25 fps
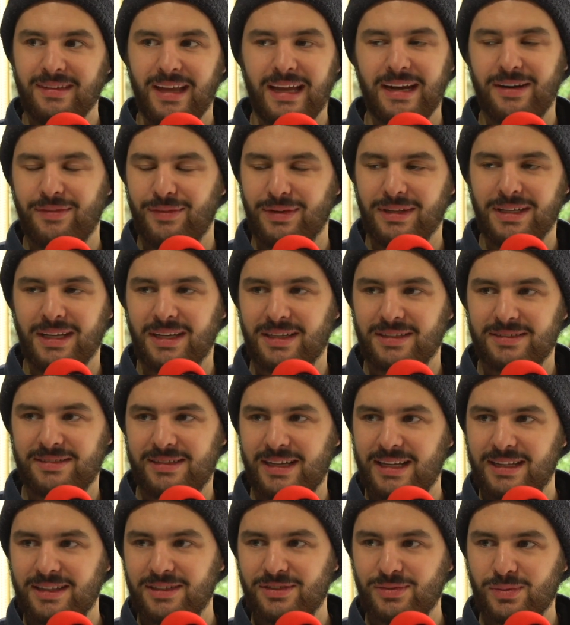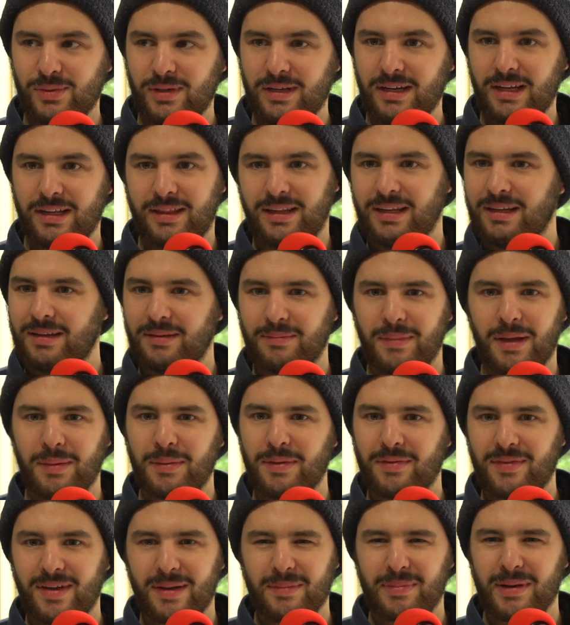I didn't really understand this one. I think
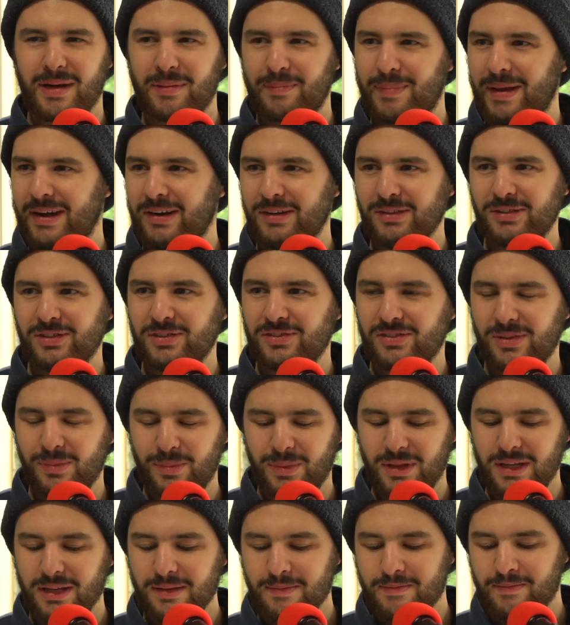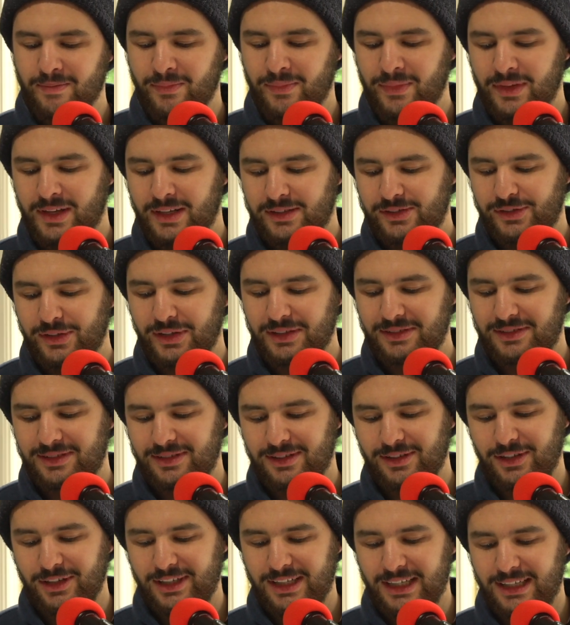maybe vampire parents or something. So
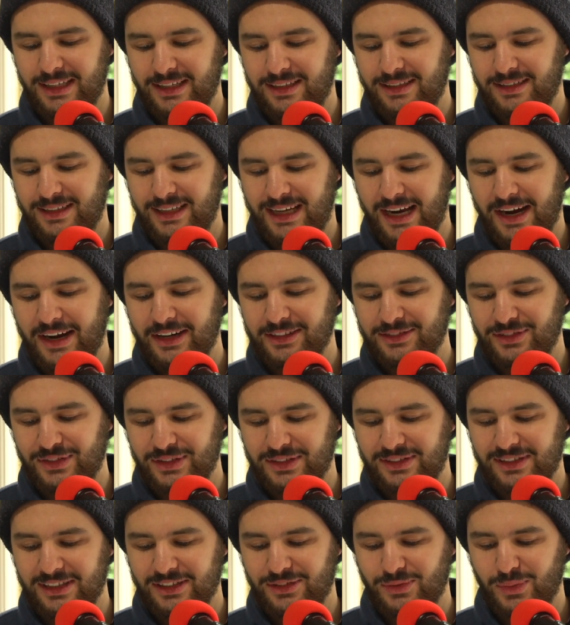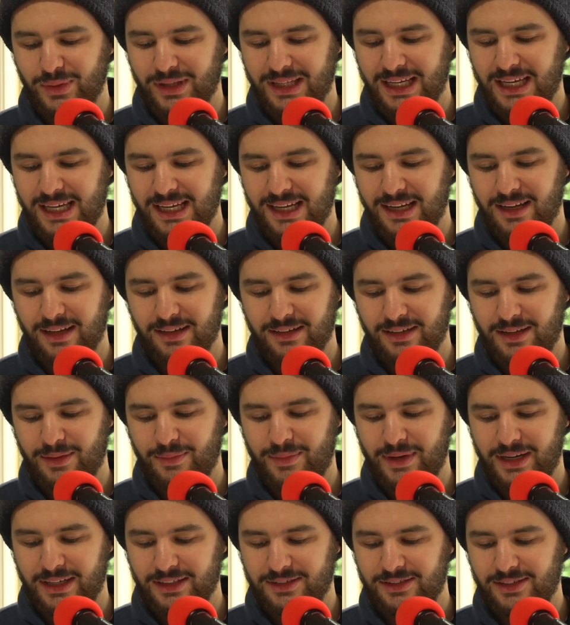let's look at the characteristics with Keegan
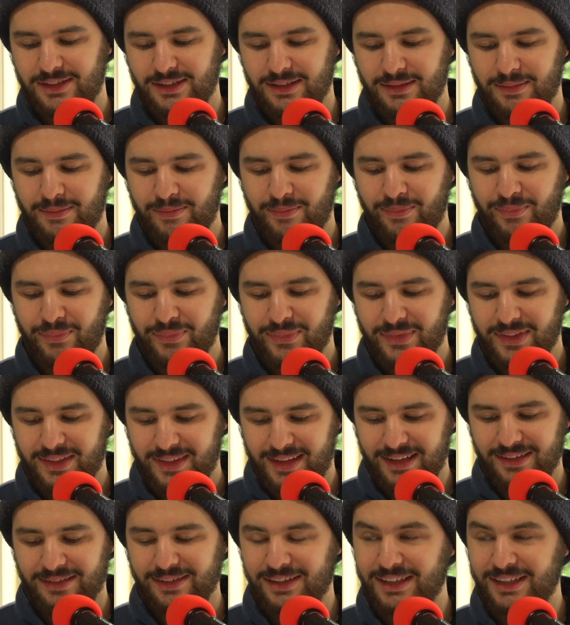compared to this